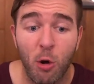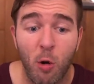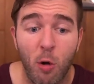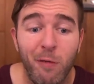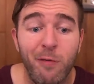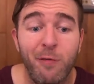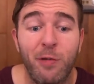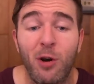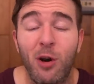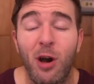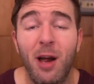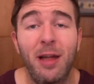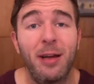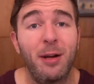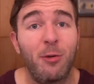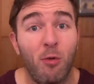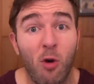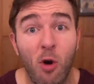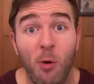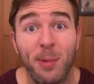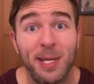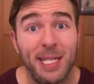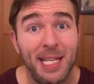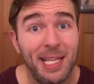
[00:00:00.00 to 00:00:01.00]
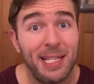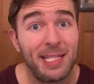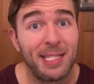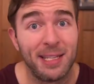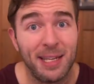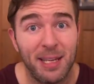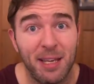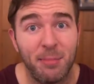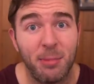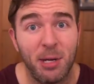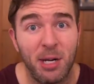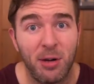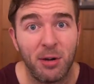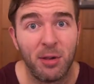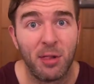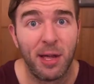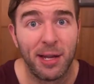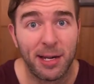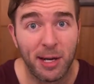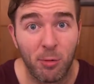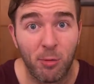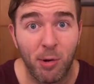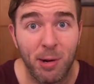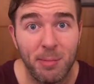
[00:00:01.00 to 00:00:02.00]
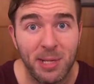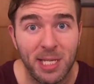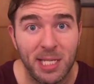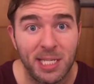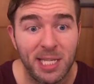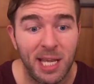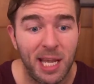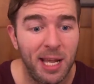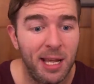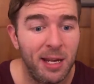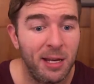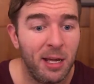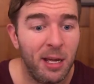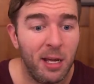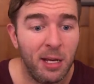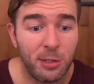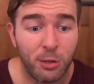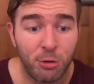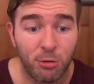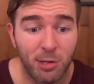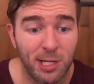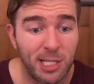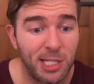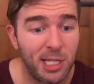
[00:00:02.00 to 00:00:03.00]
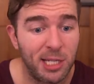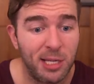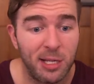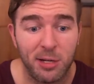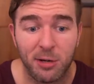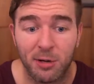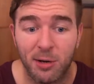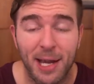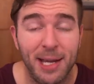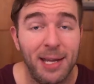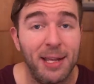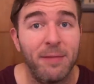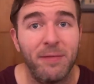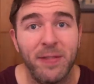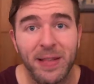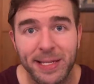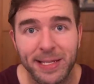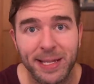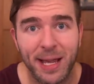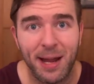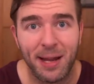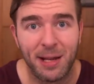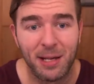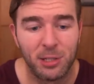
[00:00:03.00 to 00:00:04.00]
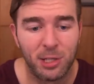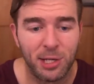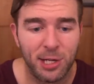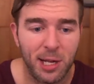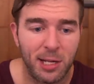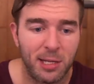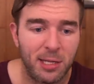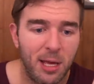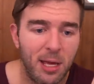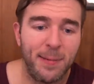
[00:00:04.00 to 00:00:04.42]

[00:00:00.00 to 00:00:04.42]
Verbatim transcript: over an aromatase inhibitor like arimistane, Chrysin, or any of this kind of shit.